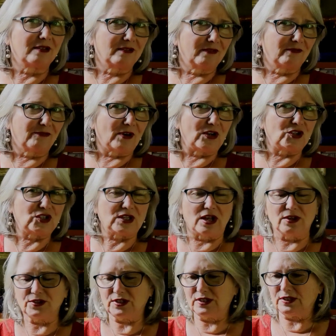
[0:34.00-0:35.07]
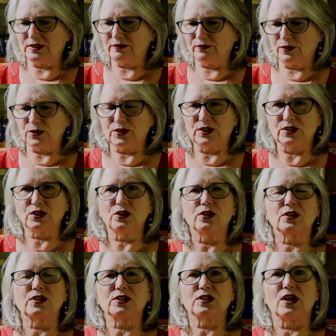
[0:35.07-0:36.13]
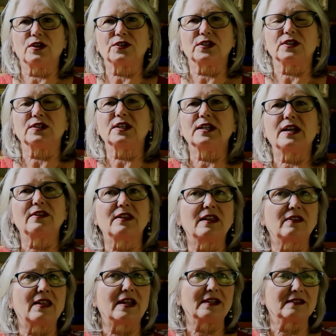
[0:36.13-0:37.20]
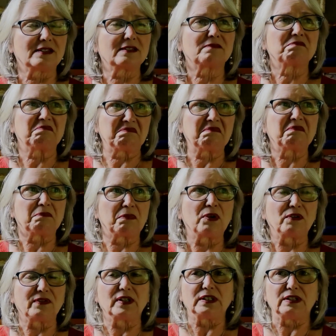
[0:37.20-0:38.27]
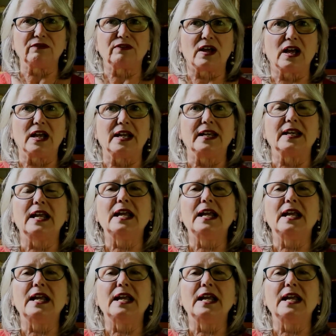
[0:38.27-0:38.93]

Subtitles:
fresh salsas versus cooked salsas, and I think that's perfectly fine.